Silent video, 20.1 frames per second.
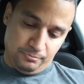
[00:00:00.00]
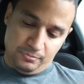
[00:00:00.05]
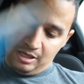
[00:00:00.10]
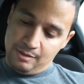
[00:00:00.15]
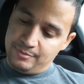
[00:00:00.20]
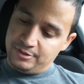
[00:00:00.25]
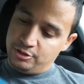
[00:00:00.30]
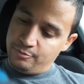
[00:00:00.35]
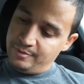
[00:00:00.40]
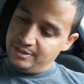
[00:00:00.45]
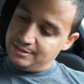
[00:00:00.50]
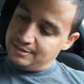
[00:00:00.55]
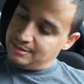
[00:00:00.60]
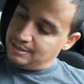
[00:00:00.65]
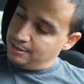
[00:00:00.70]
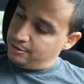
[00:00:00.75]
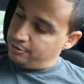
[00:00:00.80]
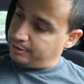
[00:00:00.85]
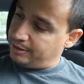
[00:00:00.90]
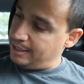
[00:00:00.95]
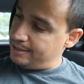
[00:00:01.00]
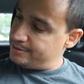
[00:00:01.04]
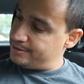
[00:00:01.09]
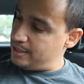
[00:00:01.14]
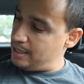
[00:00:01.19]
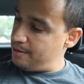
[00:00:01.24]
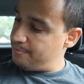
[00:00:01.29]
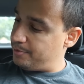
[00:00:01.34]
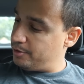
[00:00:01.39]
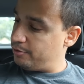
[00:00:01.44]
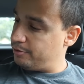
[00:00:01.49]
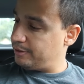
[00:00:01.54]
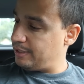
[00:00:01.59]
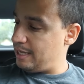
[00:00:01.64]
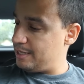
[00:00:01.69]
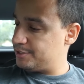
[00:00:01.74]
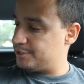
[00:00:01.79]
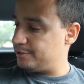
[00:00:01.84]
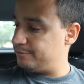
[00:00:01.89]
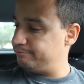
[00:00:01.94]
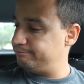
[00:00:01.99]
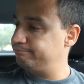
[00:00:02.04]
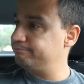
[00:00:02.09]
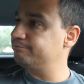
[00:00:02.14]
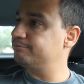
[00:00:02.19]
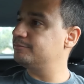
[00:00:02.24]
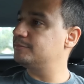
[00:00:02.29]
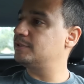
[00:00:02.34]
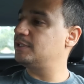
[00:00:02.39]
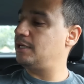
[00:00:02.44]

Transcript: I'm assuming it's either Ketchup or Ketchum.